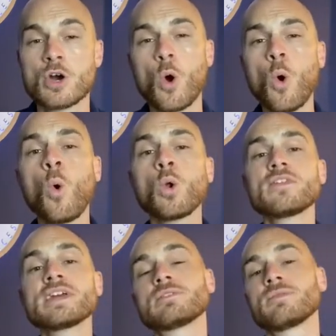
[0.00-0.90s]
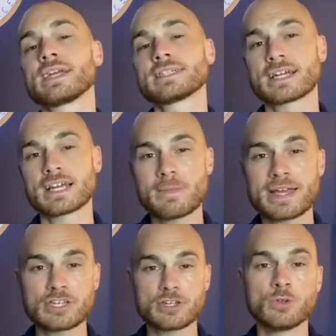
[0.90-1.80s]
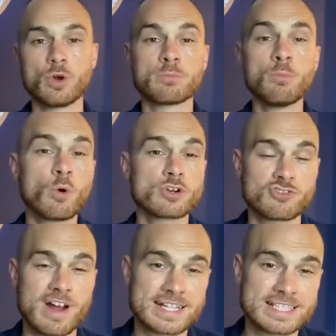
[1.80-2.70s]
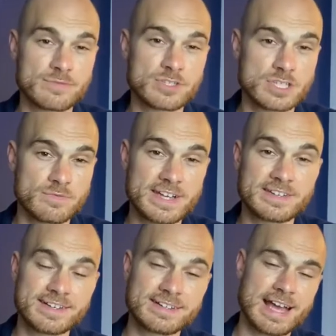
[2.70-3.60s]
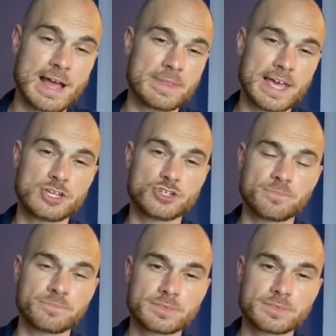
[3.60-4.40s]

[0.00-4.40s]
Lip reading: All of these things are going to make you look more attractive to the vendor and the agent.